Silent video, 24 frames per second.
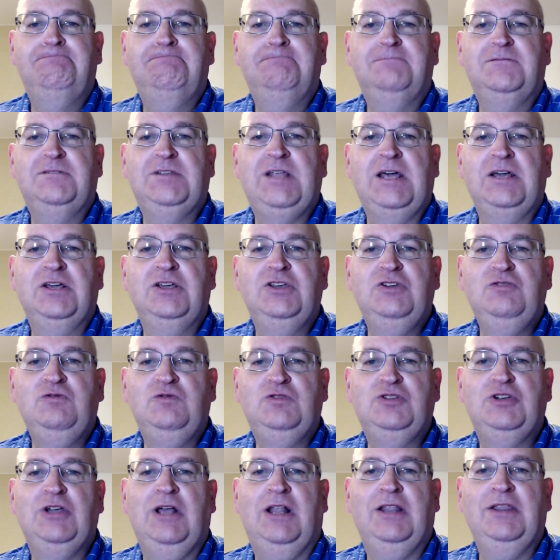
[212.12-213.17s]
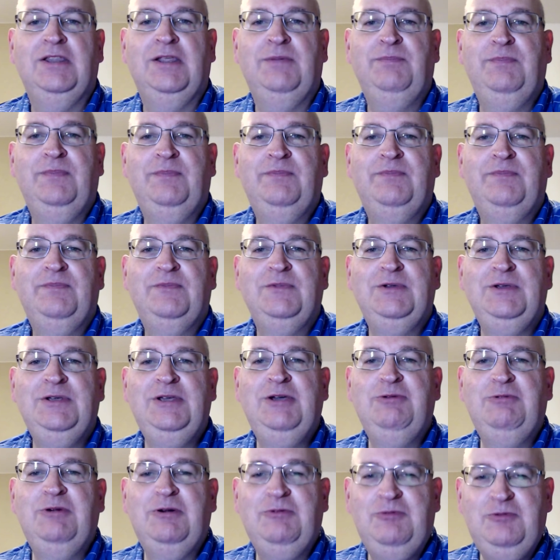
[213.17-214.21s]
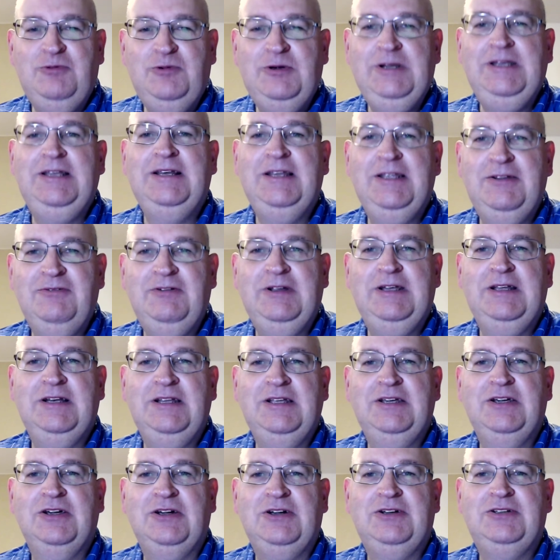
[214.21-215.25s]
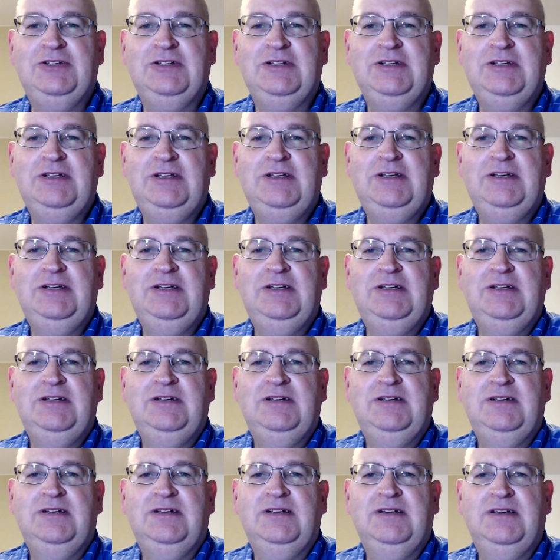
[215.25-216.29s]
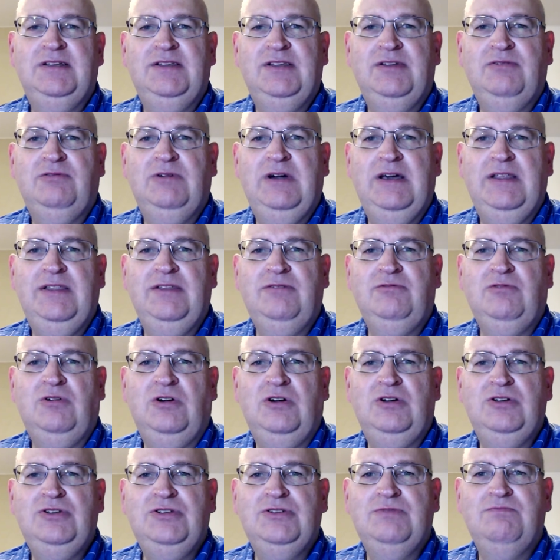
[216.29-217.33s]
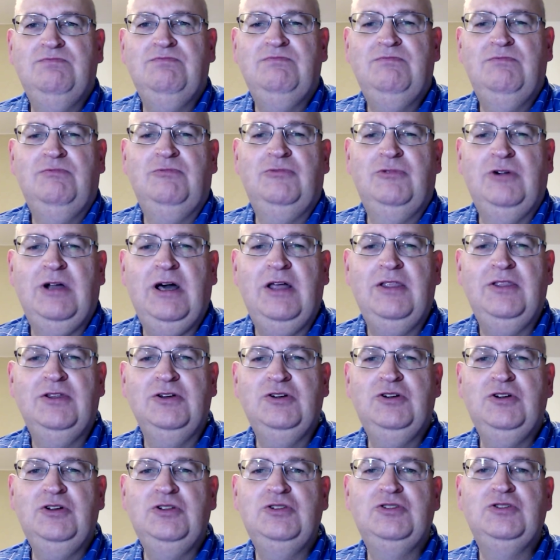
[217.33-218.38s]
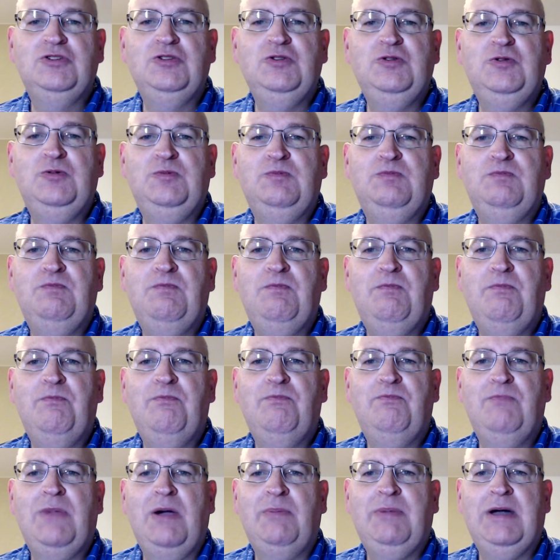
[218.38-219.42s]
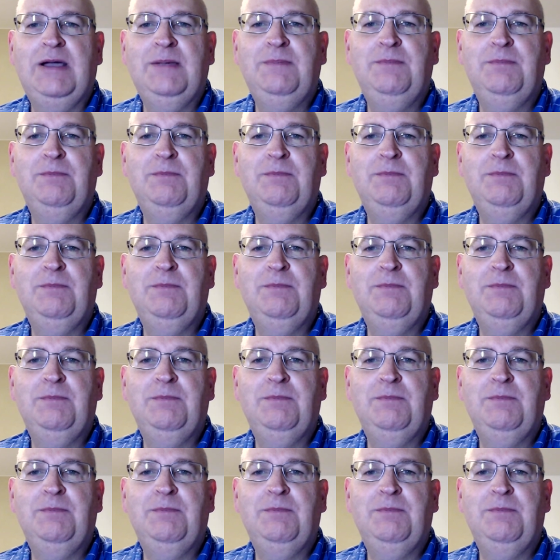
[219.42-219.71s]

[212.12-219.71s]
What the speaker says: Thank you, Cheltenham. You were really, really good. And the weather was rather good too. Bye-bye.